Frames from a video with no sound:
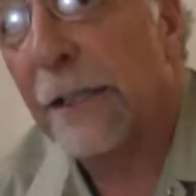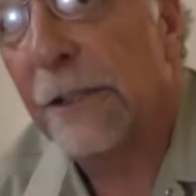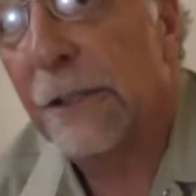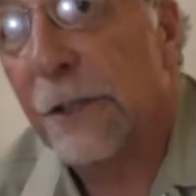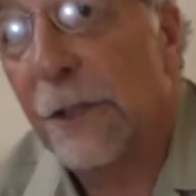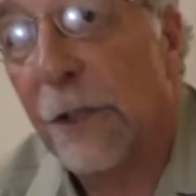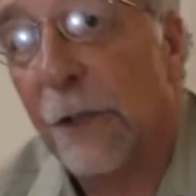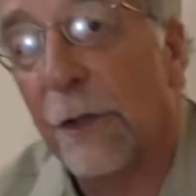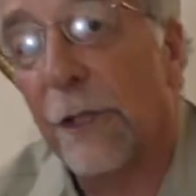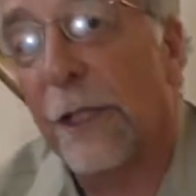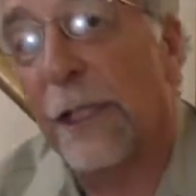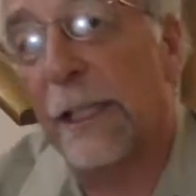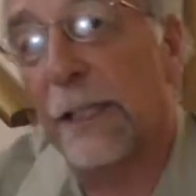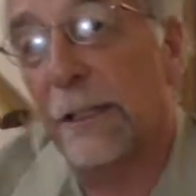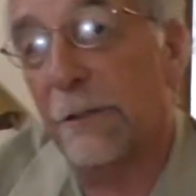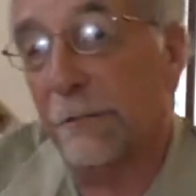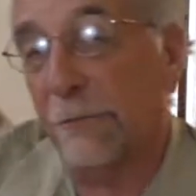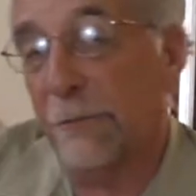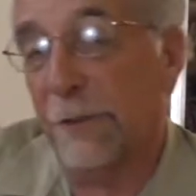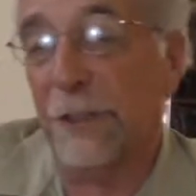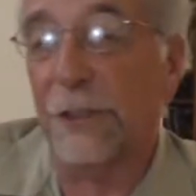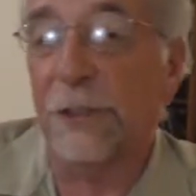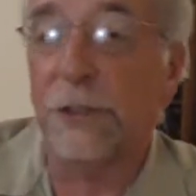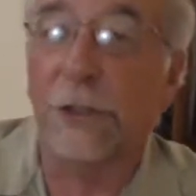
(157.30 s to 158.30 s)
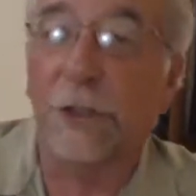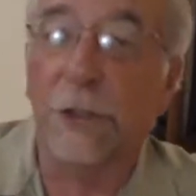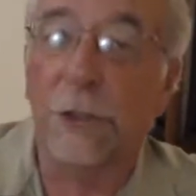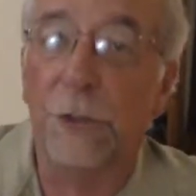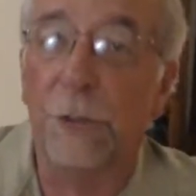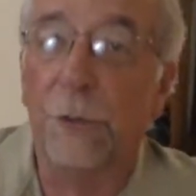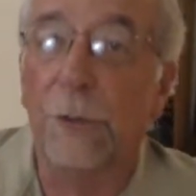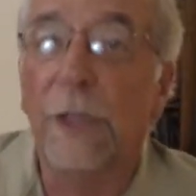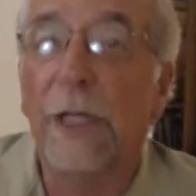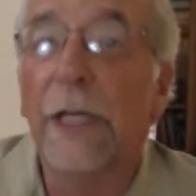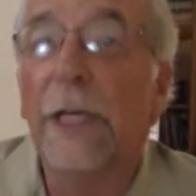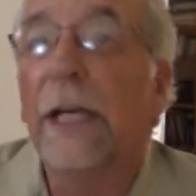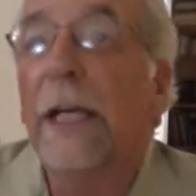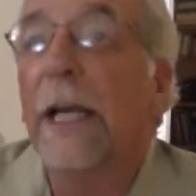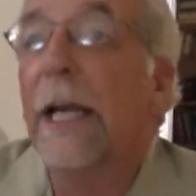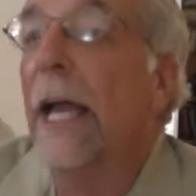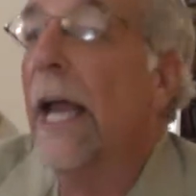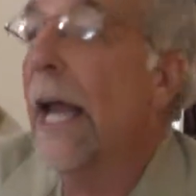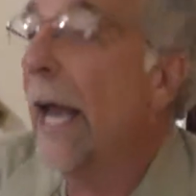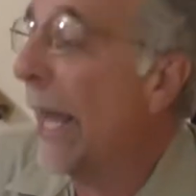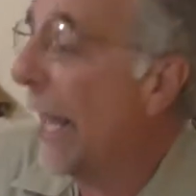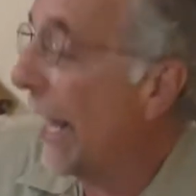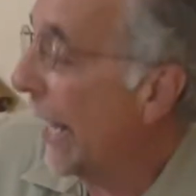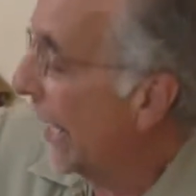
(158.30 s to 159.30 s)
so that it fits you
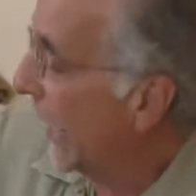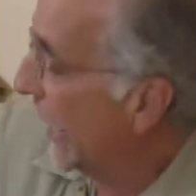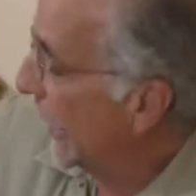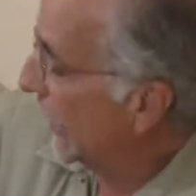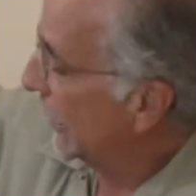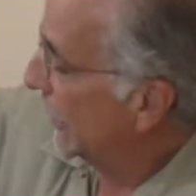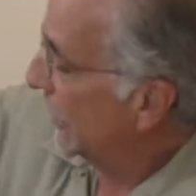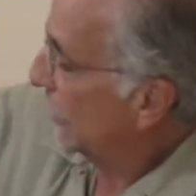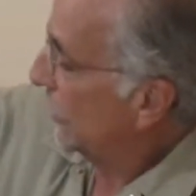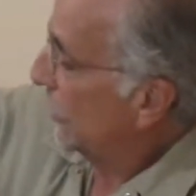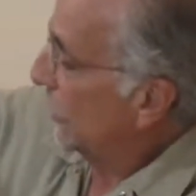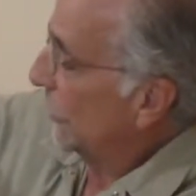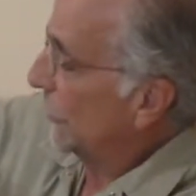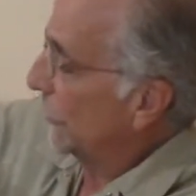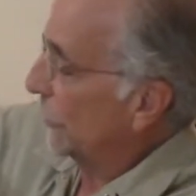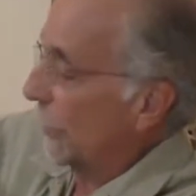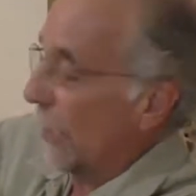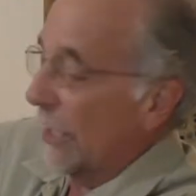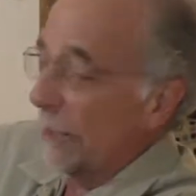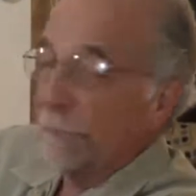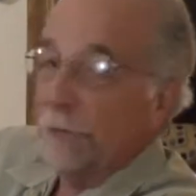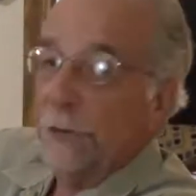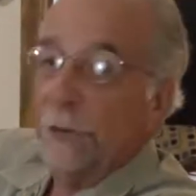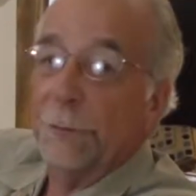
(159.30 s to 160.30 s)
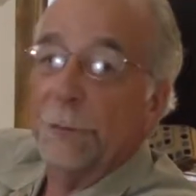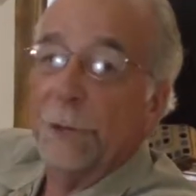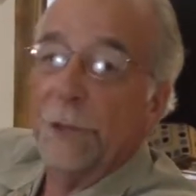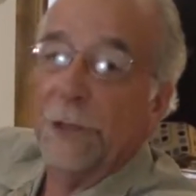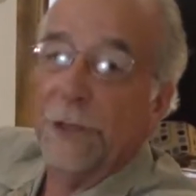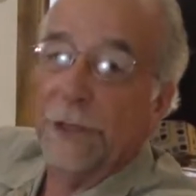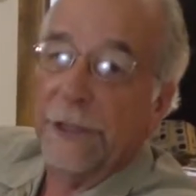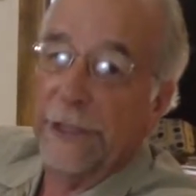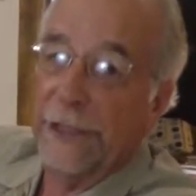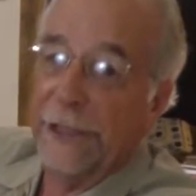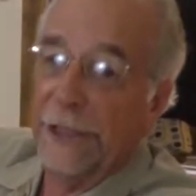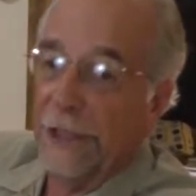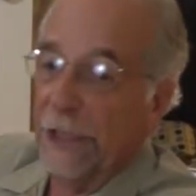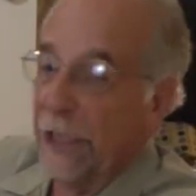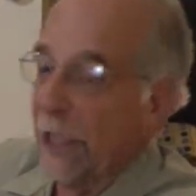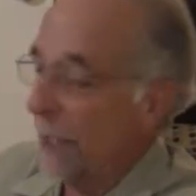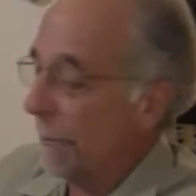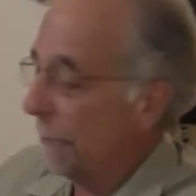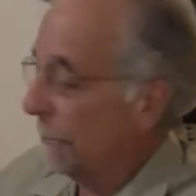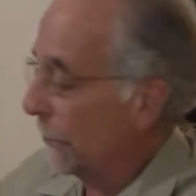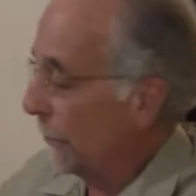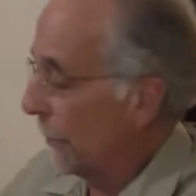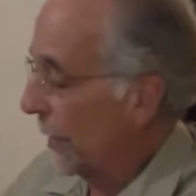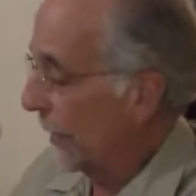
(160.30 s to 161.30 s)
and you're comfortable in the
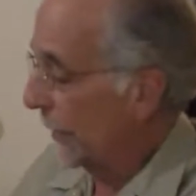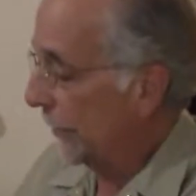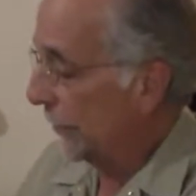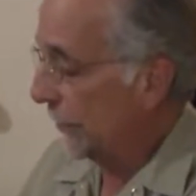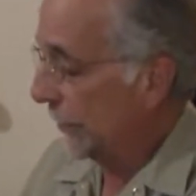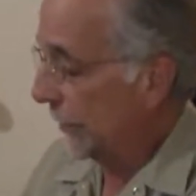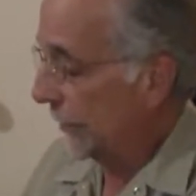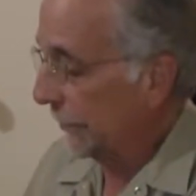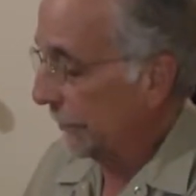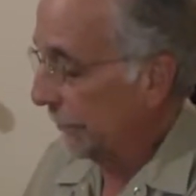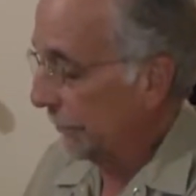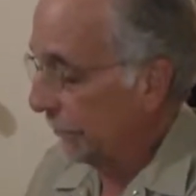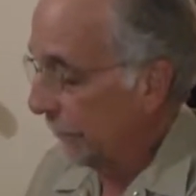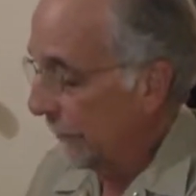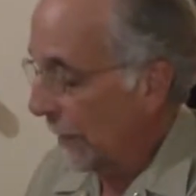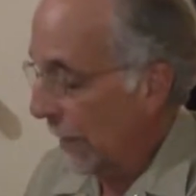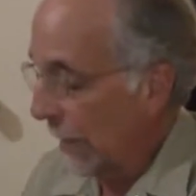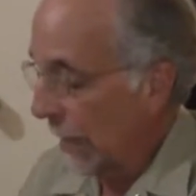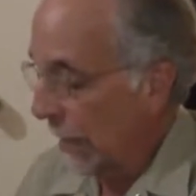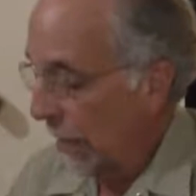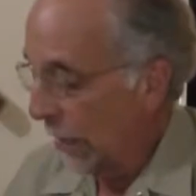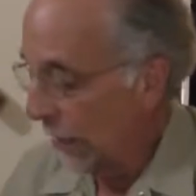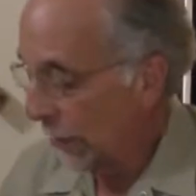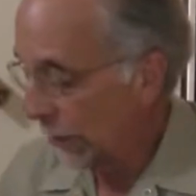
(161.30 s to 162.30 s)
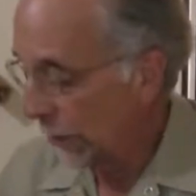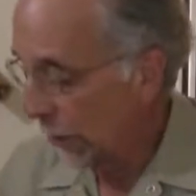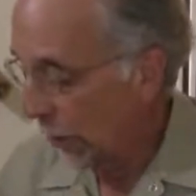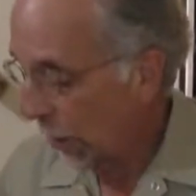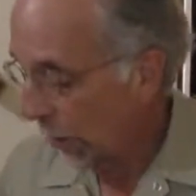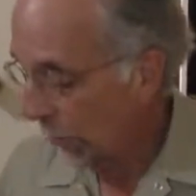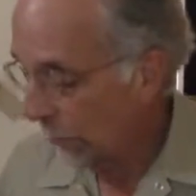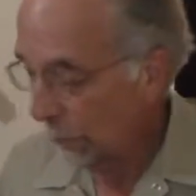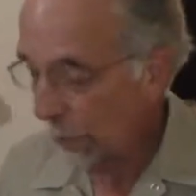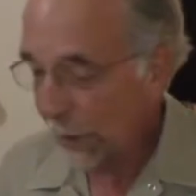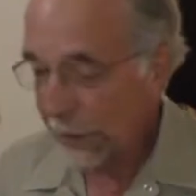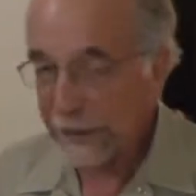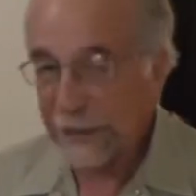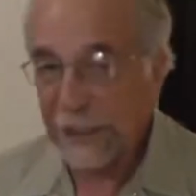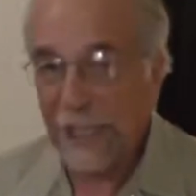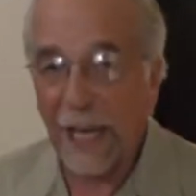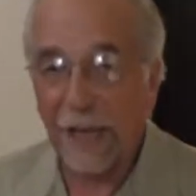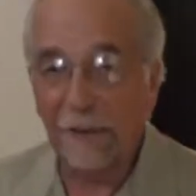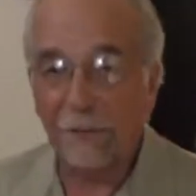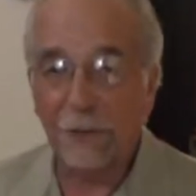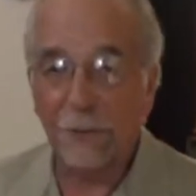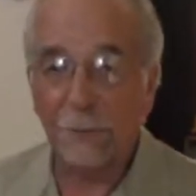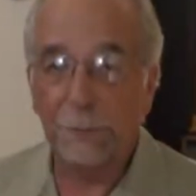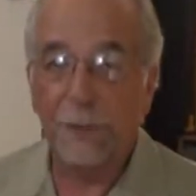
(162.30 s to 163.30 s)
operation. The armrests
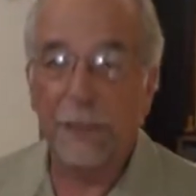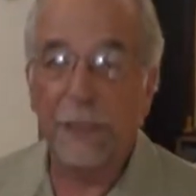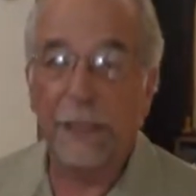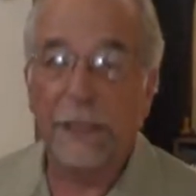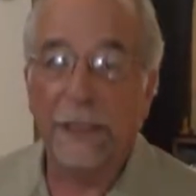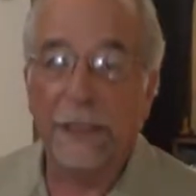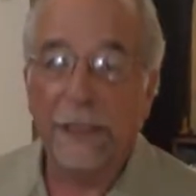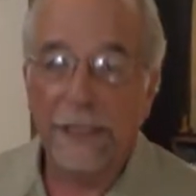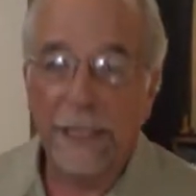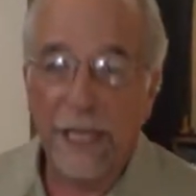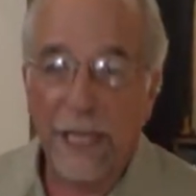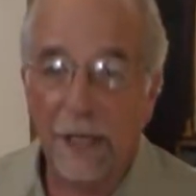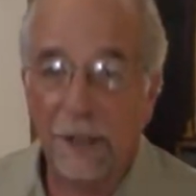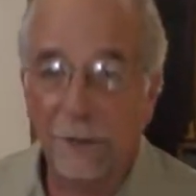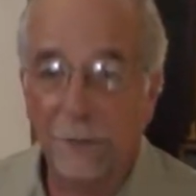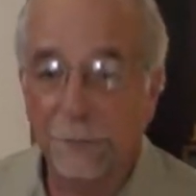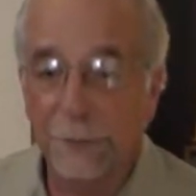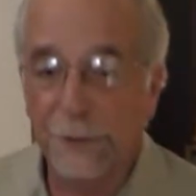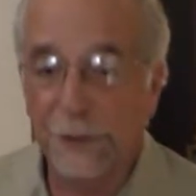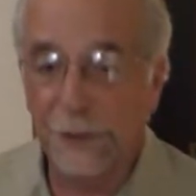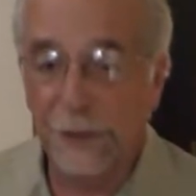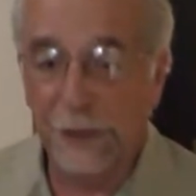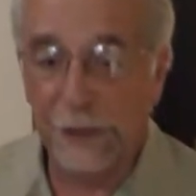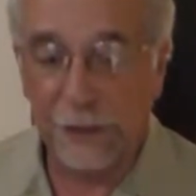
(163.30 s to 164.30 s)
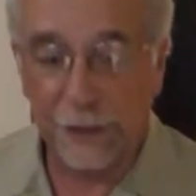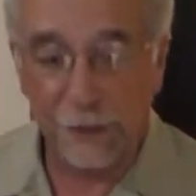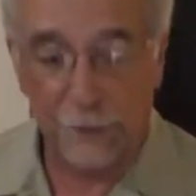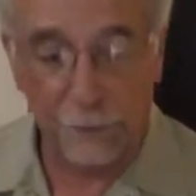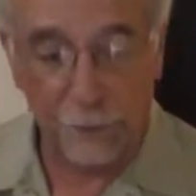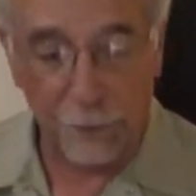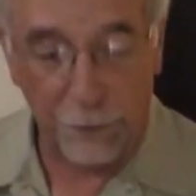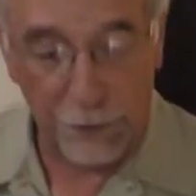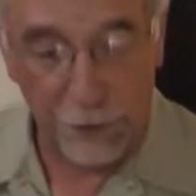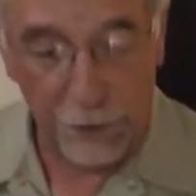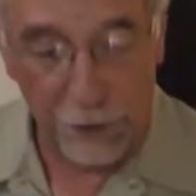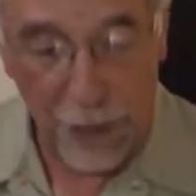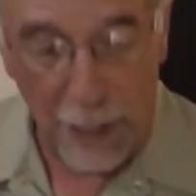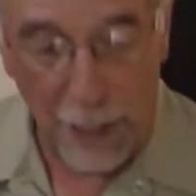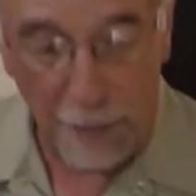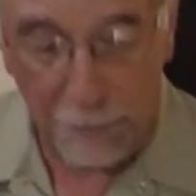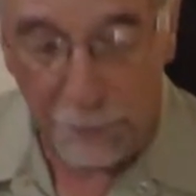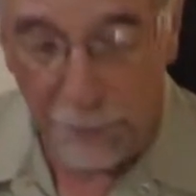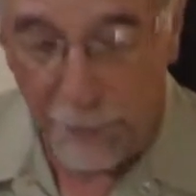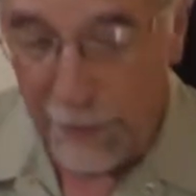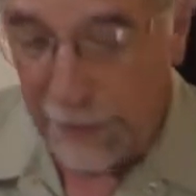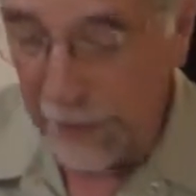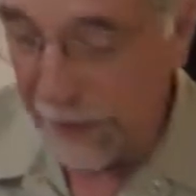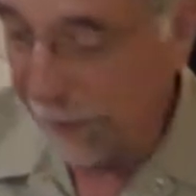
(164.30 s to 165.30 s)
have to be in the down position for it to
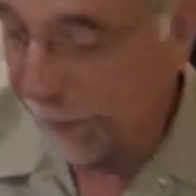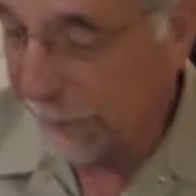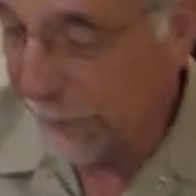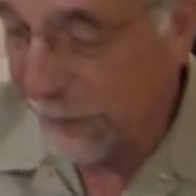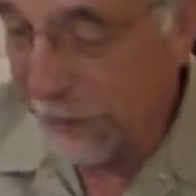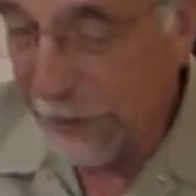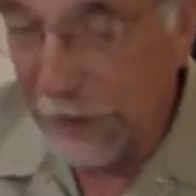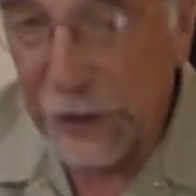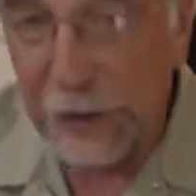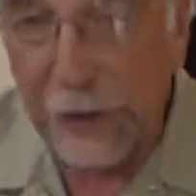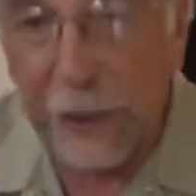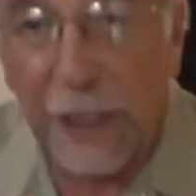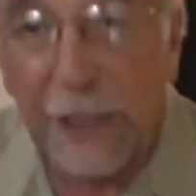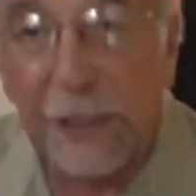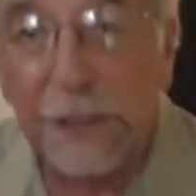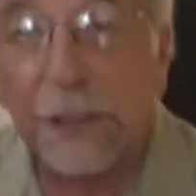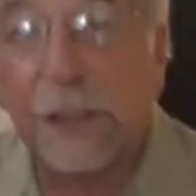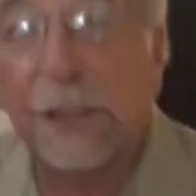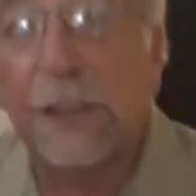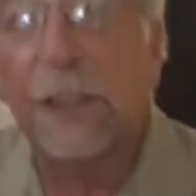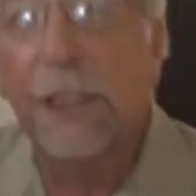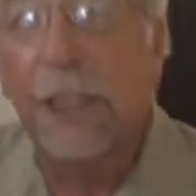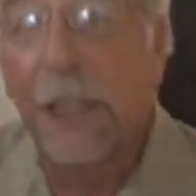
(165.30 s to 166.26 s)
operate, and we suggest